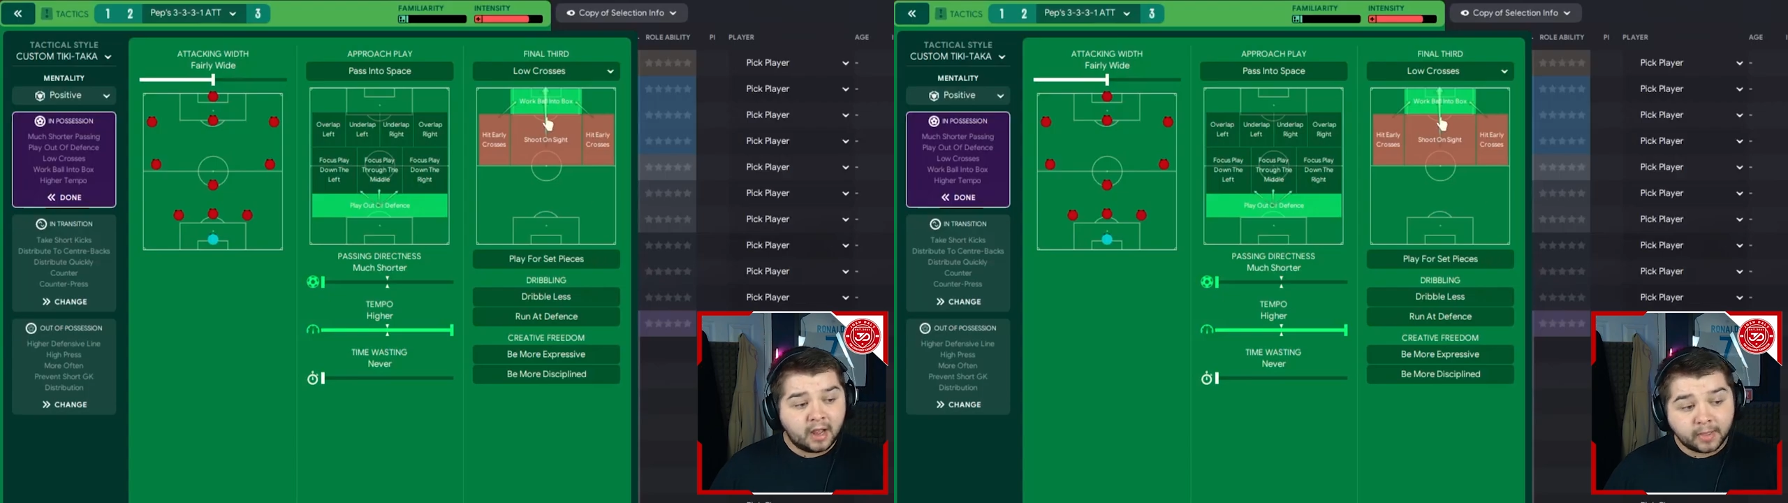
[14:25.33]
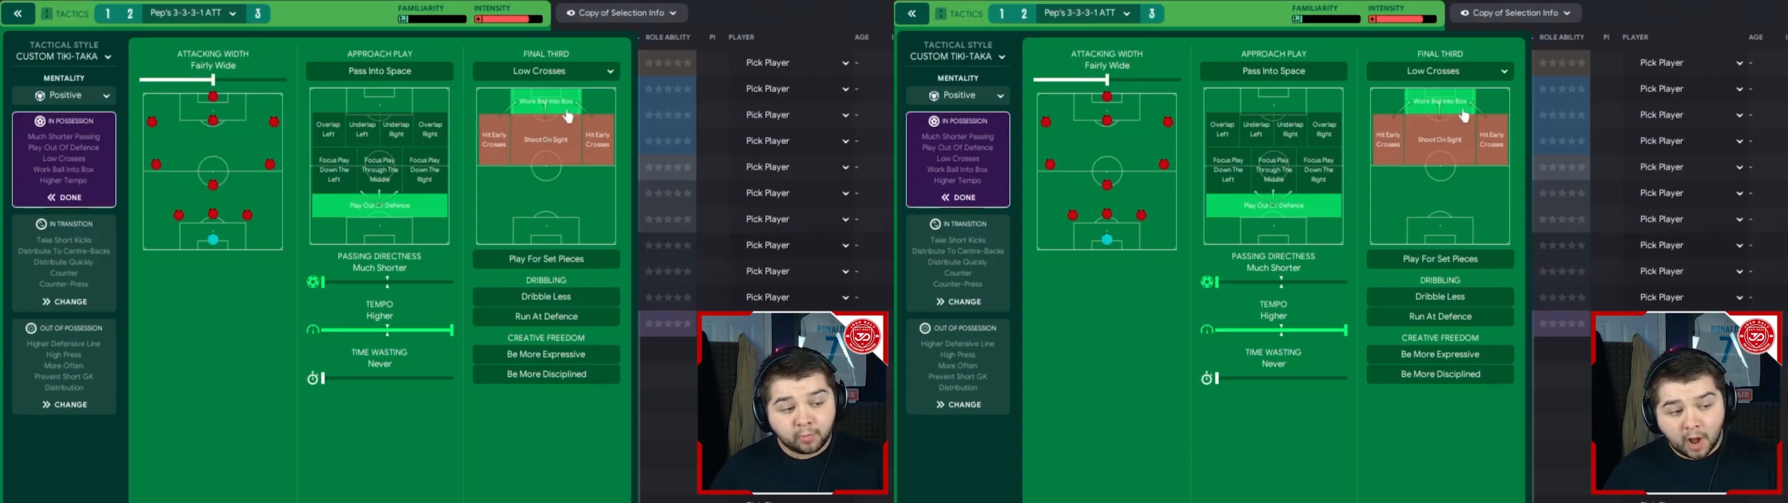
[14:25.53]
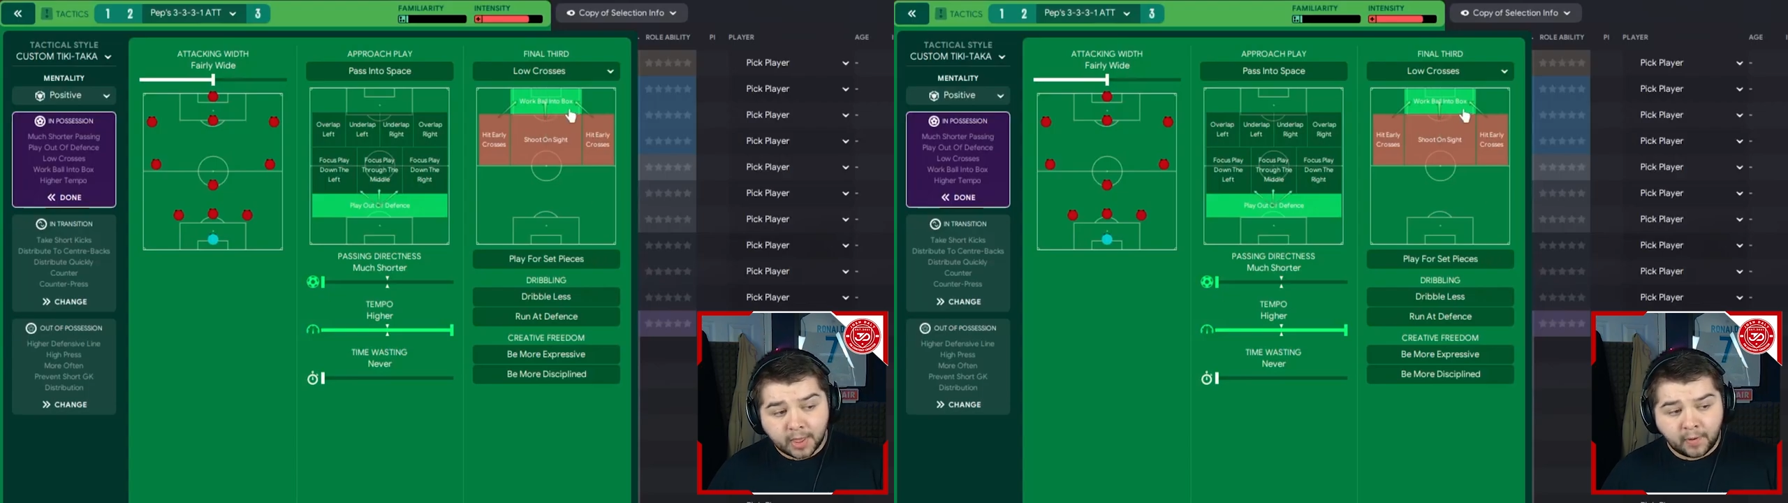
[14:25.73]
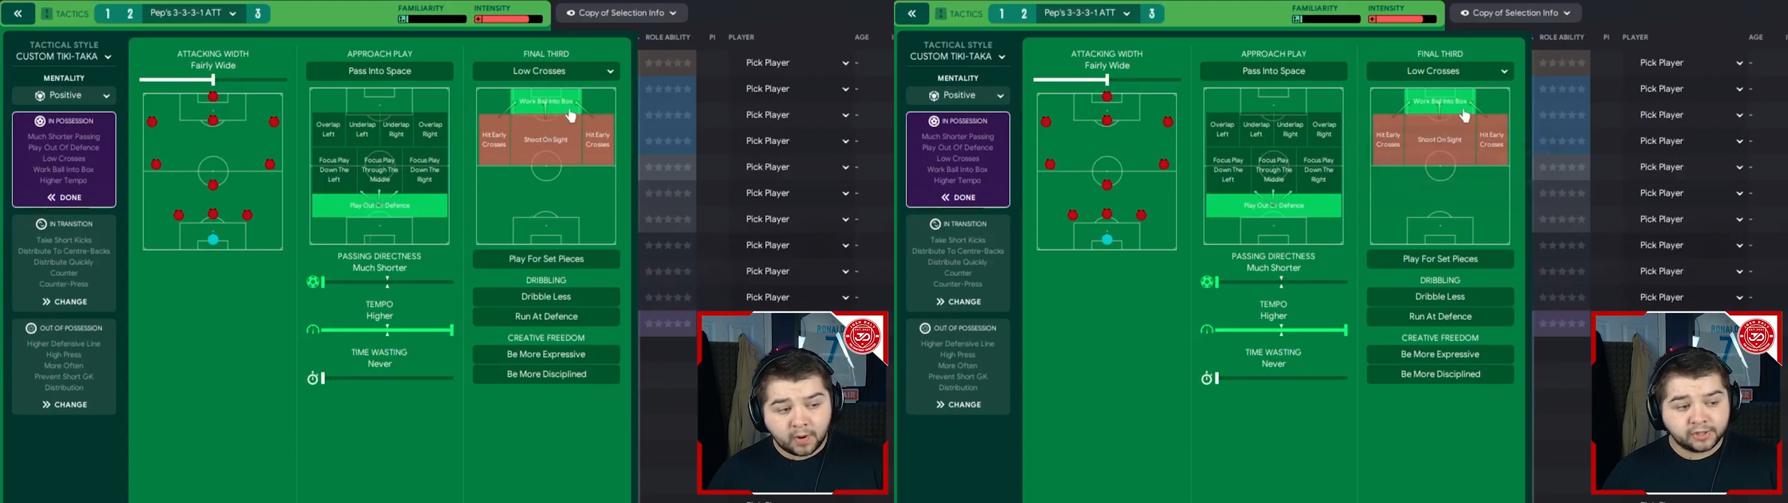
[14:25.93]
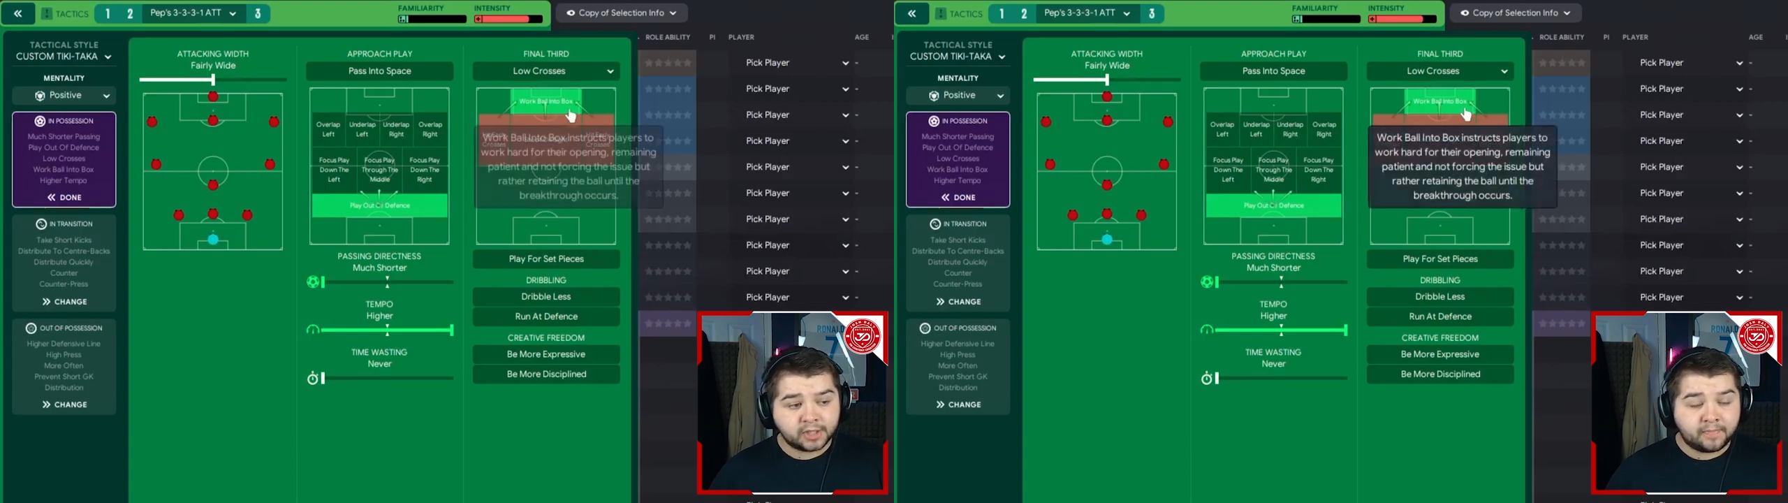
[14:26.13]
The work the ball
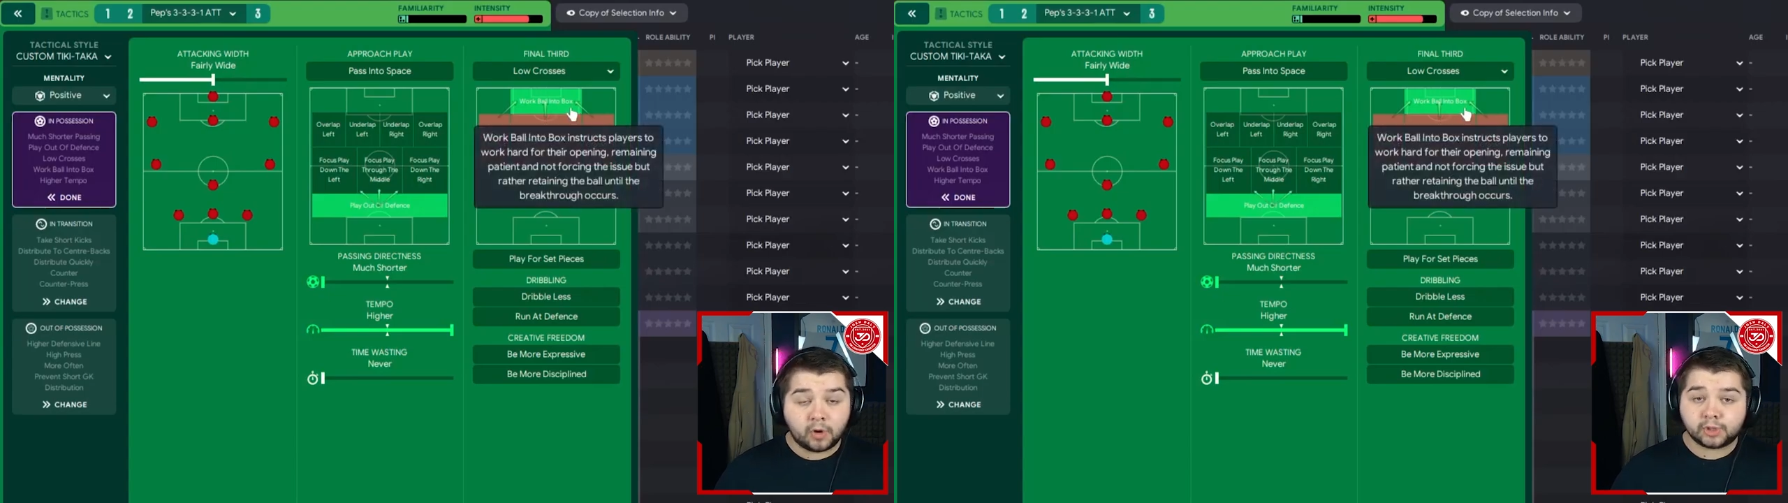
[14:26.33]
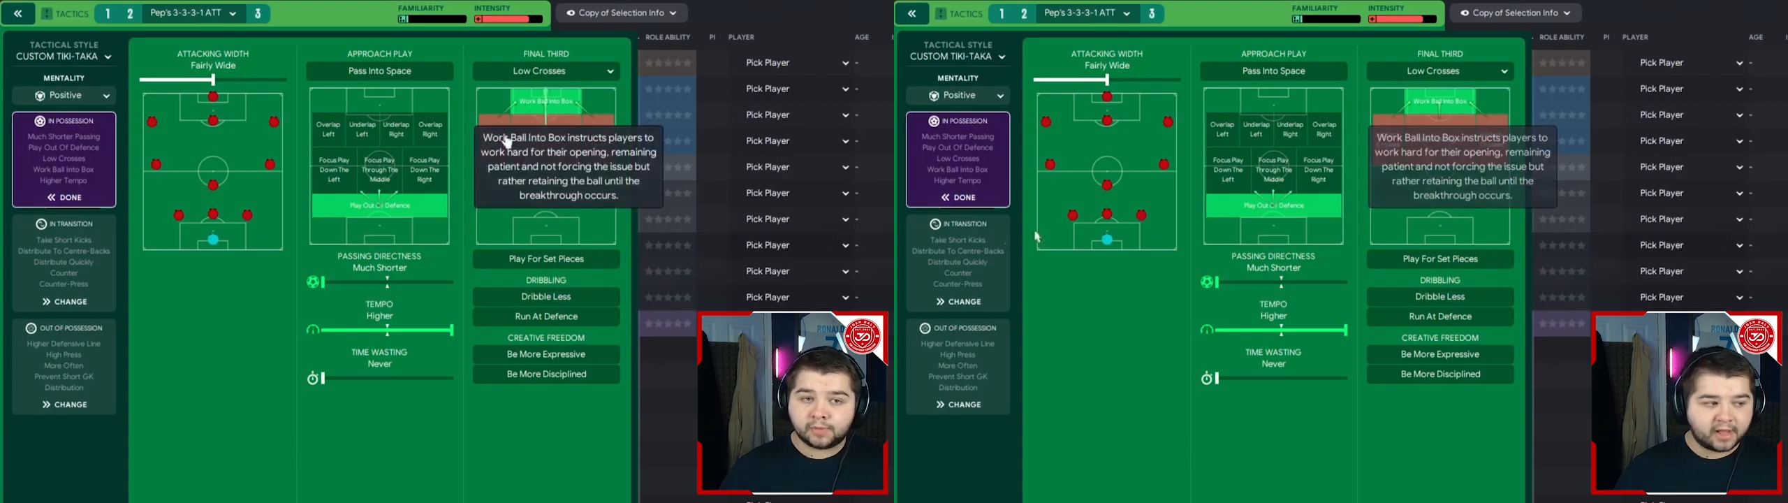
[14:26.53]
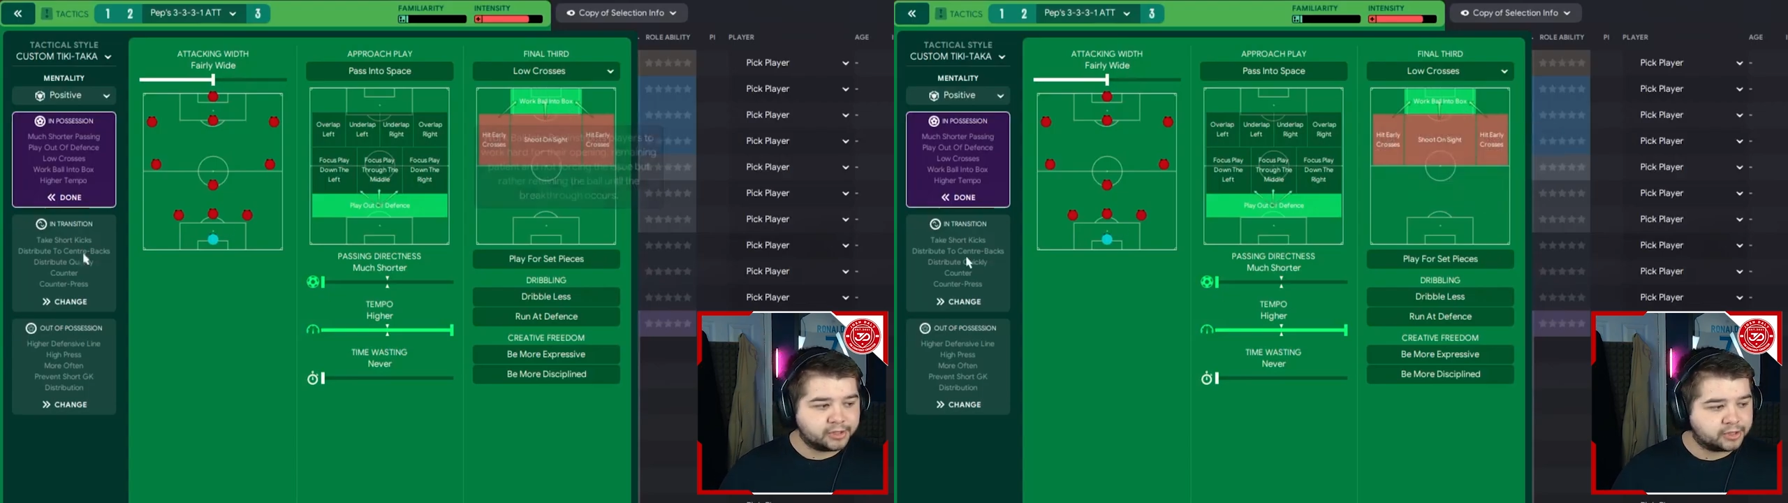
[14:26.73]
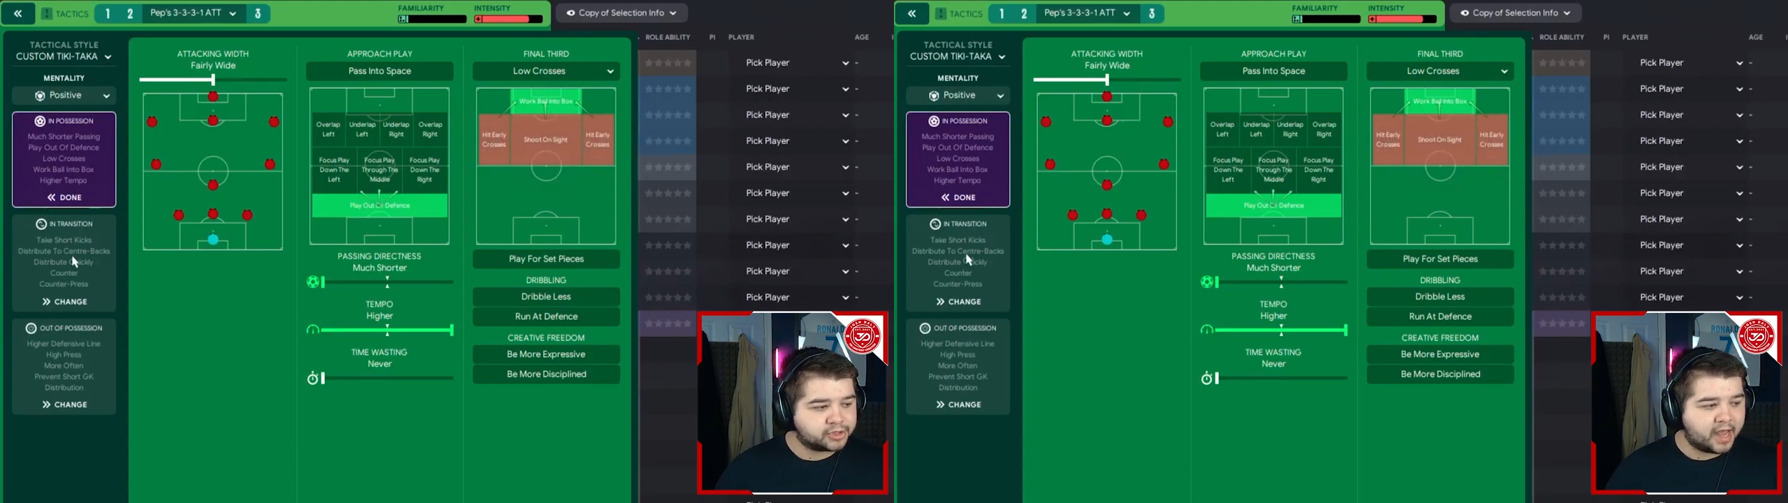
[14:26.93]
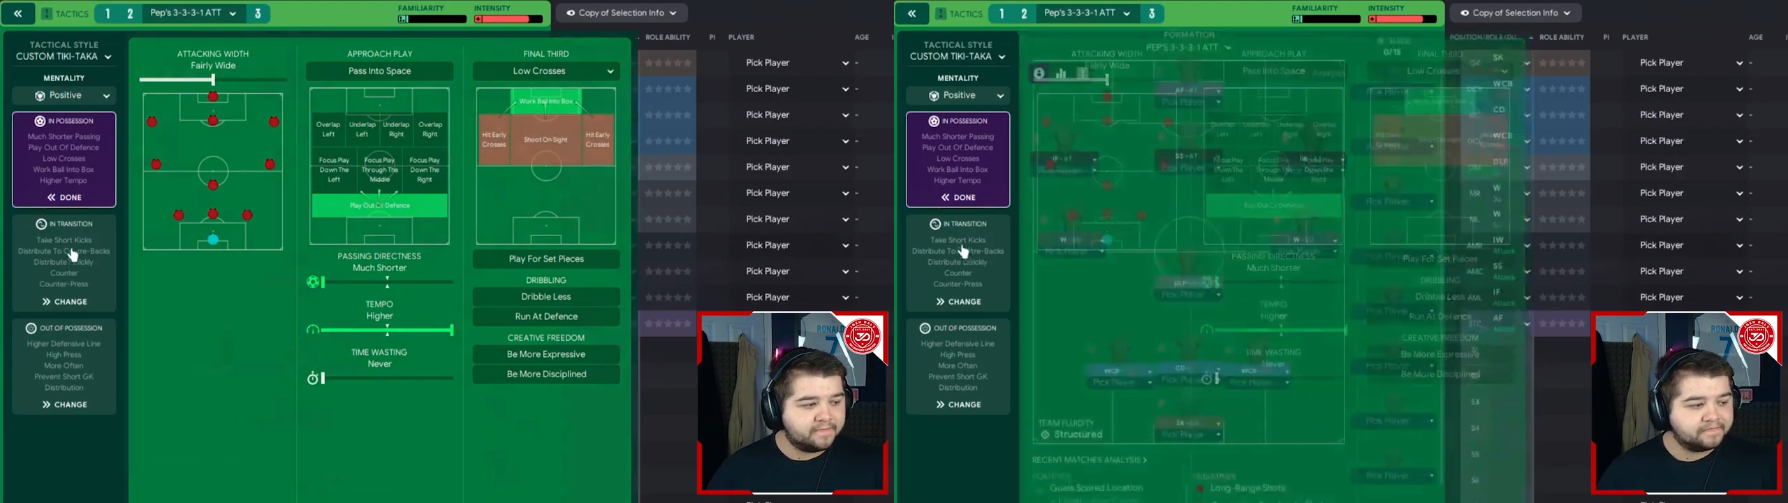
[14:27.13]
into the box remains the
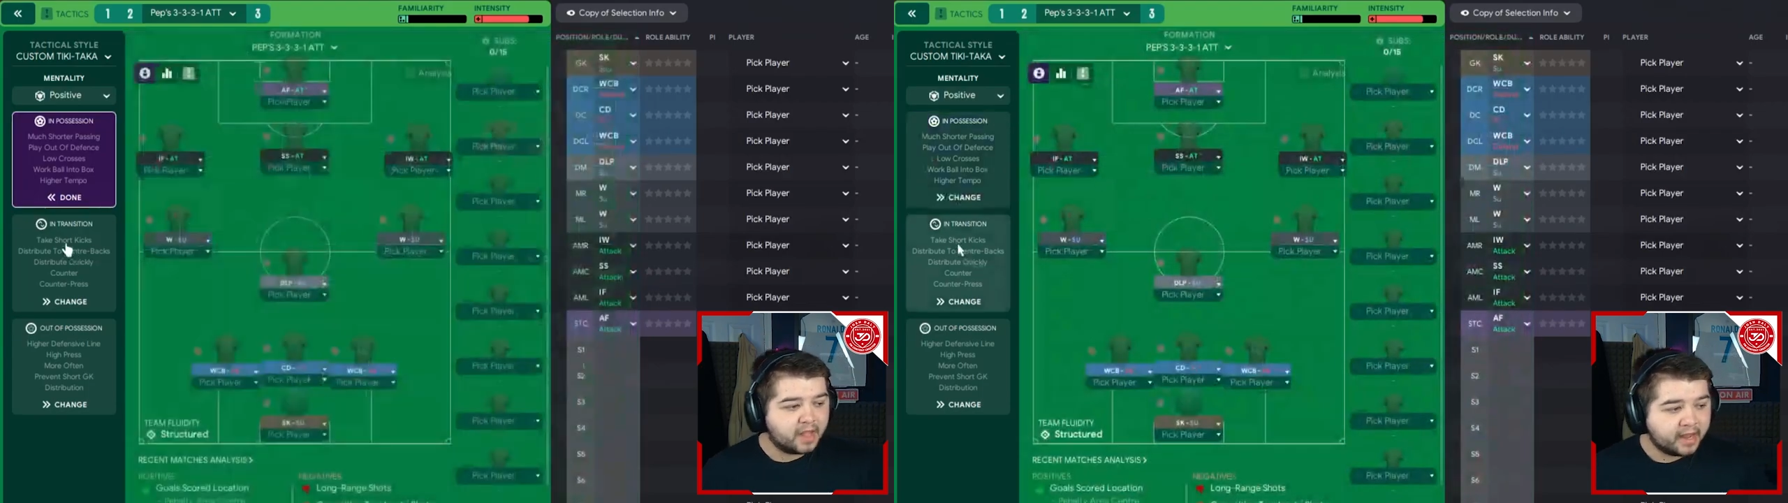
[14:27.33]
same.